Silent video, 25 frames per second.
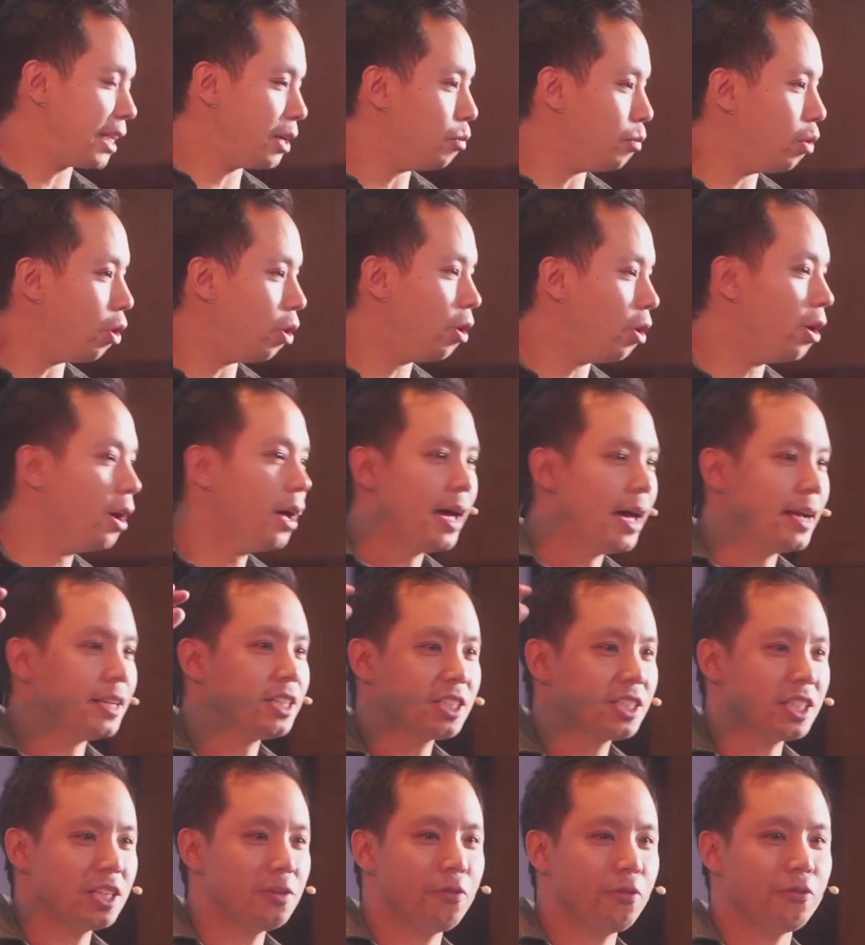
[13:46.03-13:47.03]
anymore and
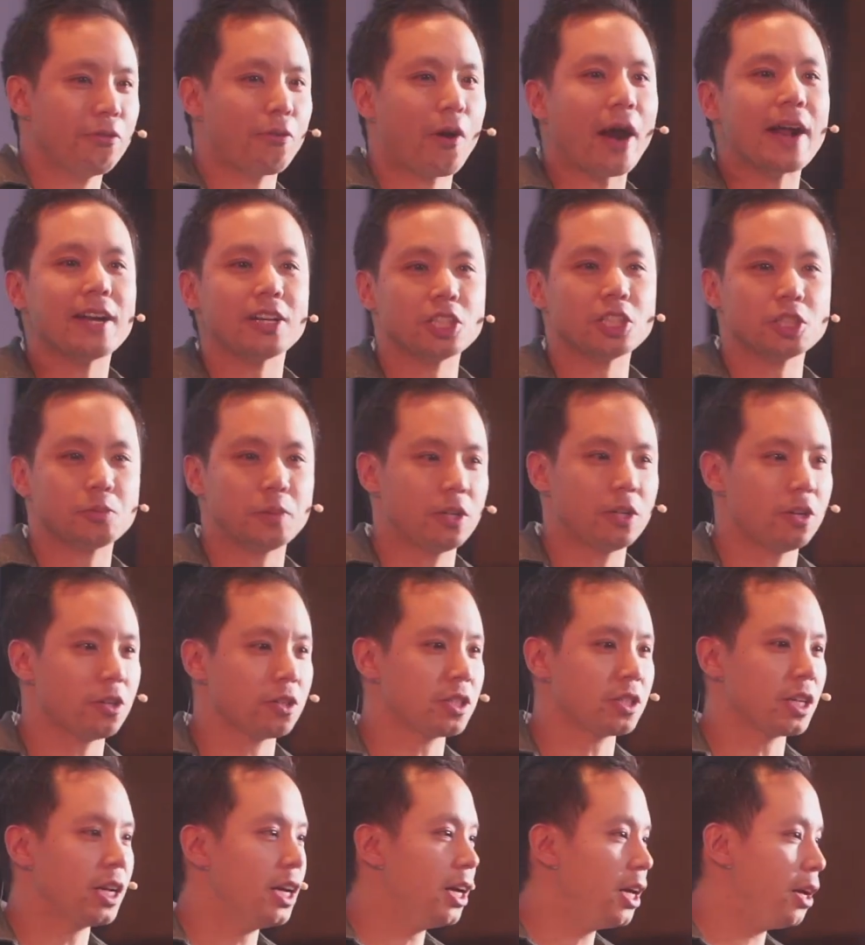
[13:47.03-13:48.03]
see friends
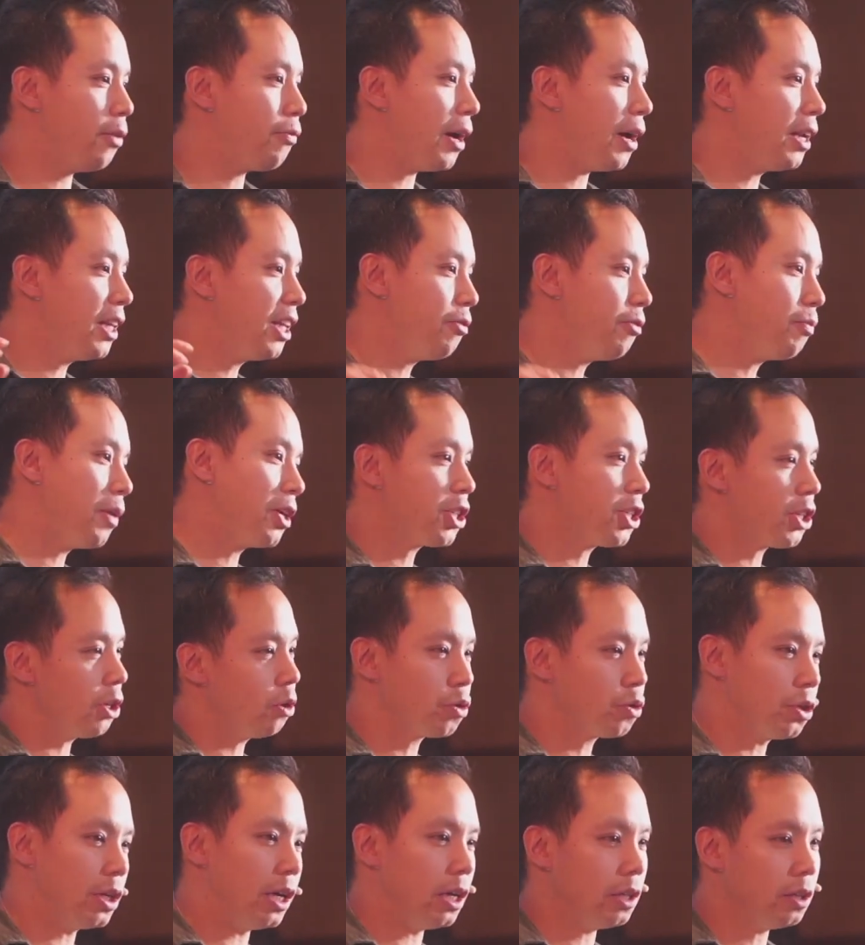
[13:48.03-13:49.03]
because if I leave my
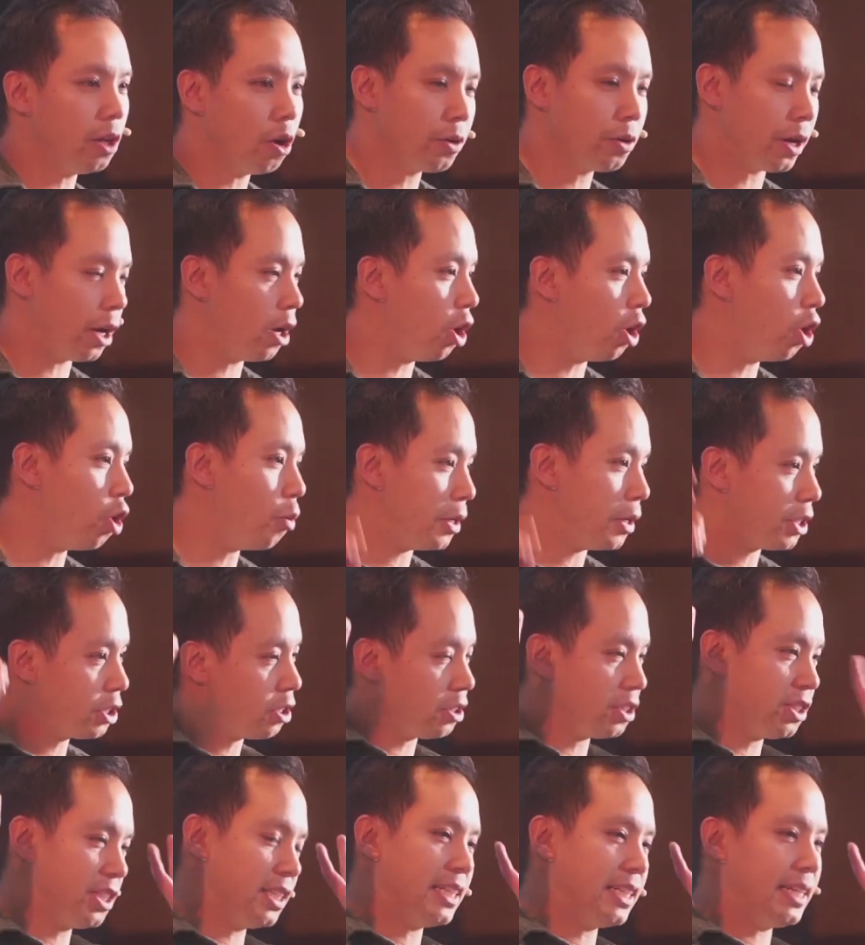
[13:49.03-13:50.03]
children alone at home, it's
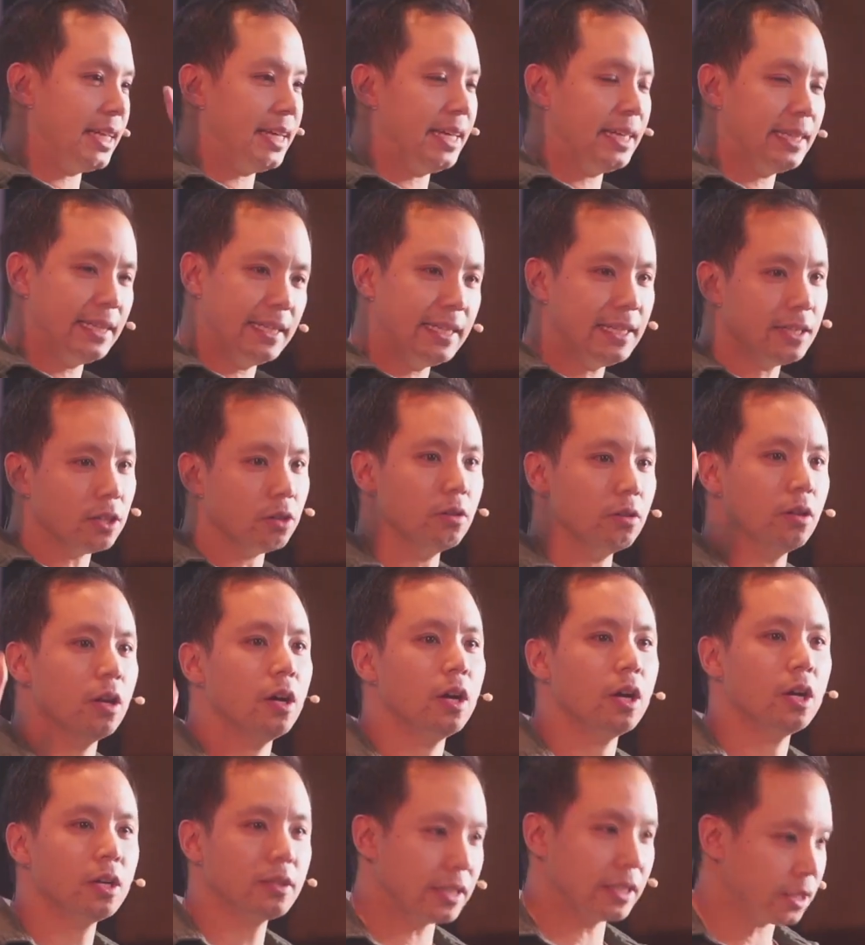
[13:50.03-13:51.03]
considered illegal.
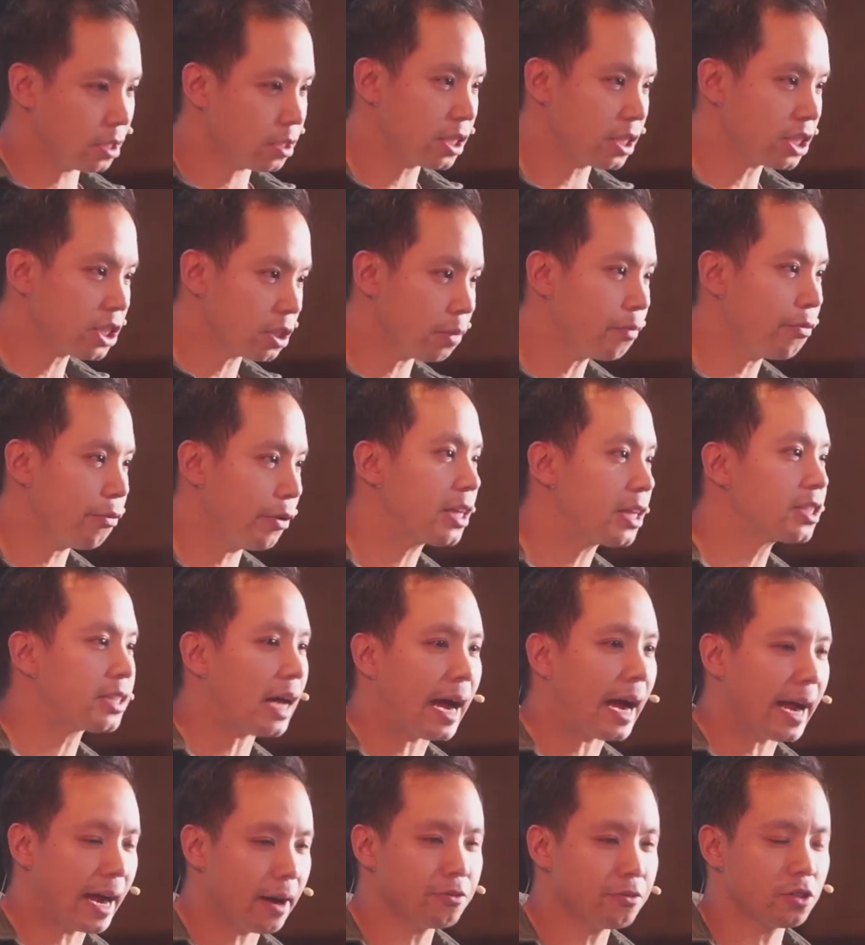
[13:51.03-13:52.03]
There's, there's some things
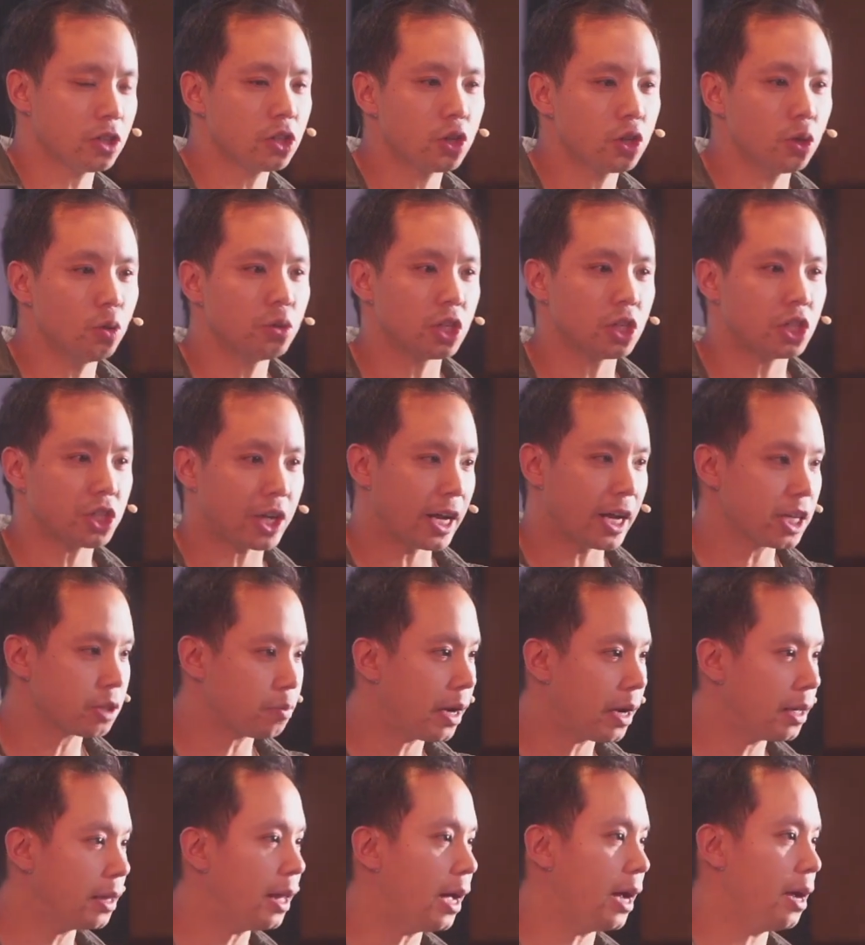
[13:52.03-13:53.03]
that I have to do to change
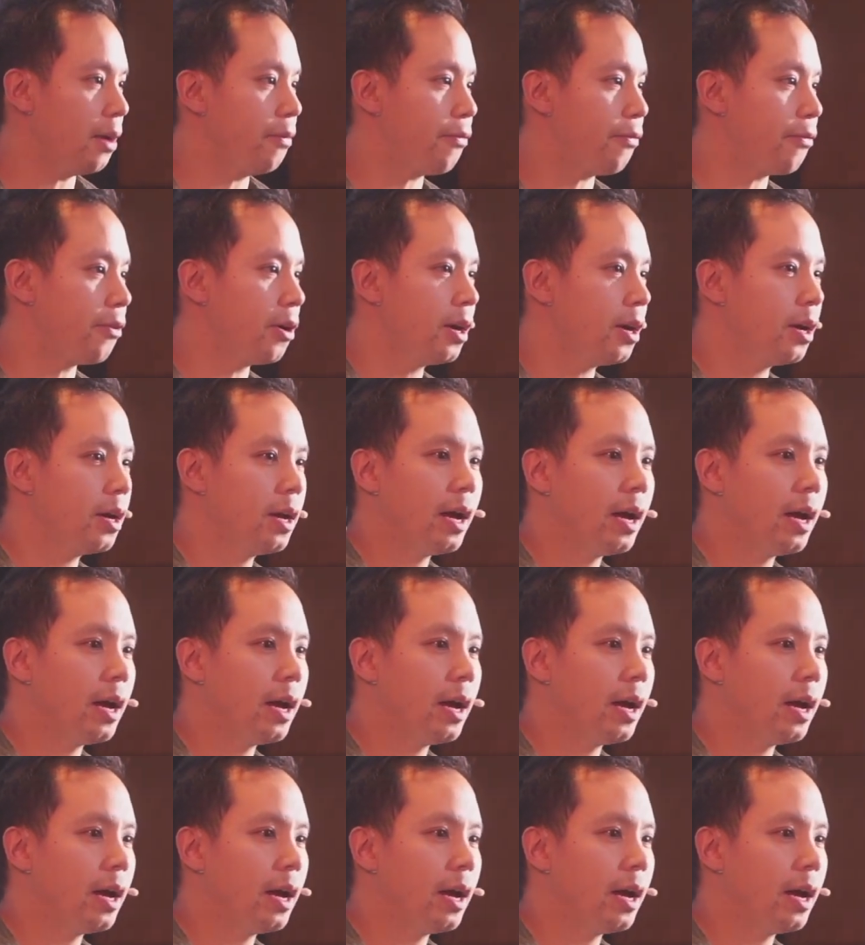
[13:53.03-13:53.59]
my life.